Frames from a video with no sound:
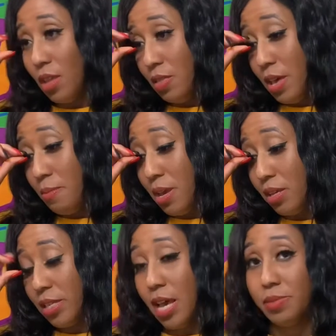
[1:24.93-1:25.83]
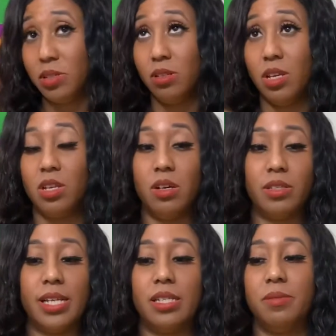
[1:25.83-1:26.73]
That makes absolutely no
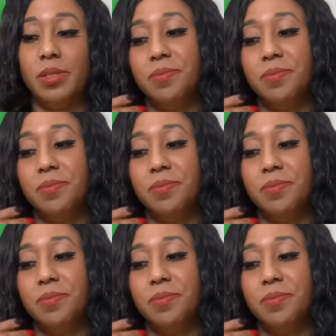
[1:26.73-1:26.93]
sense to me.